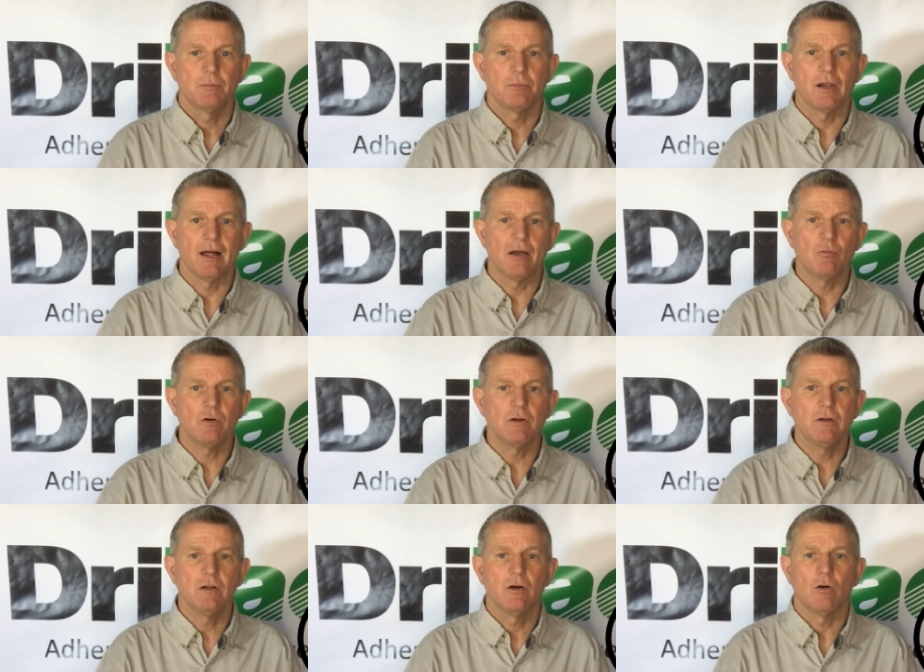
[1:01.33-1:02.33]

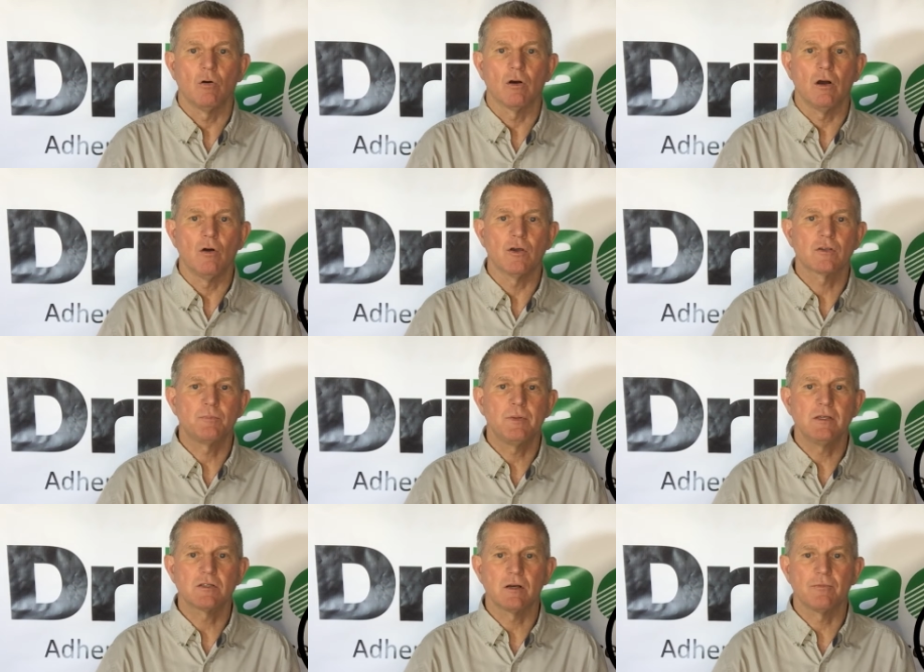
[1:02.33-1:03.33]
Plywood or
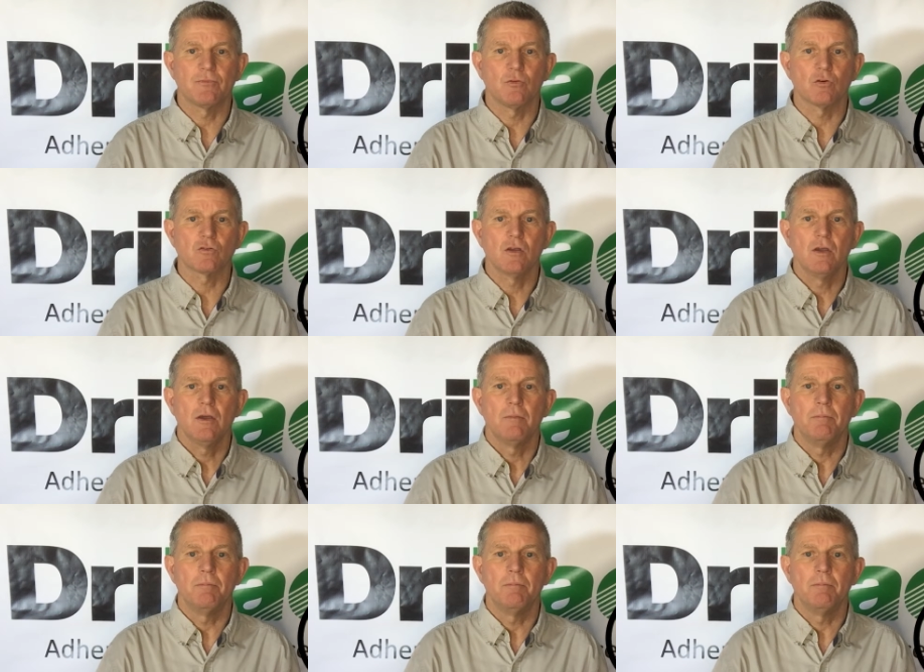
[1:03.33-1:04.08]
OSB subfloors